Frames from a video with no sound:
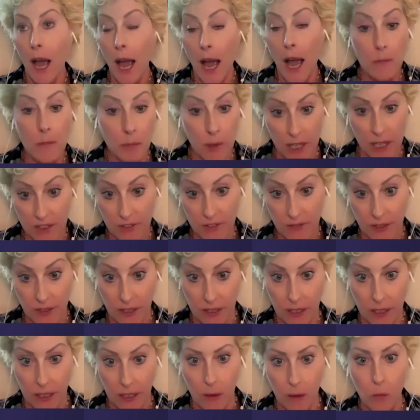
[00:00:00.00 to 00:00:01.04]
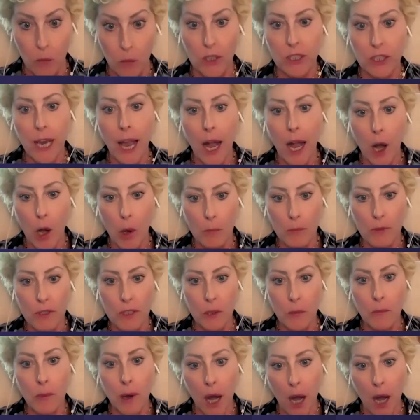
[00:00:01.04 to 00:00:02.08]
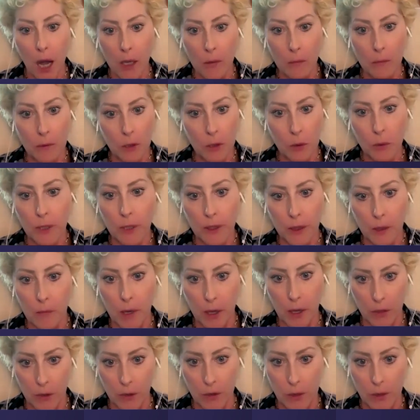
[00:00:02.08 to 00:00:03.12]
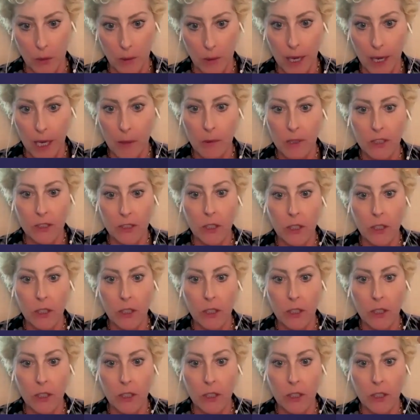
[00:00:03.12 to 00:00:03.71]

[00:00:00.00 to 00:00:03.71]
and breastfeeding, which helps the bond between the mother and the baby.